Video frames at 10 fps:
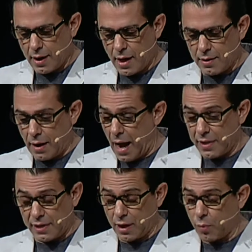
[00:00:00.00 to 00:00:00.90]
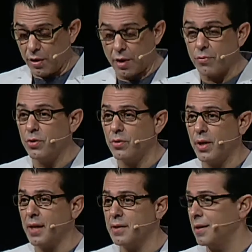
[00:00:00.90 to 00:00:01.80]
And I think within a few
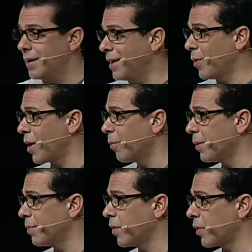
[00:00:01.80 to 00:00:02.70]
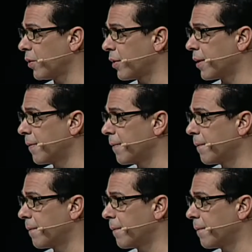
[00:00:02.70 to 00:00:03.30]
days, he went home to be with the Lord.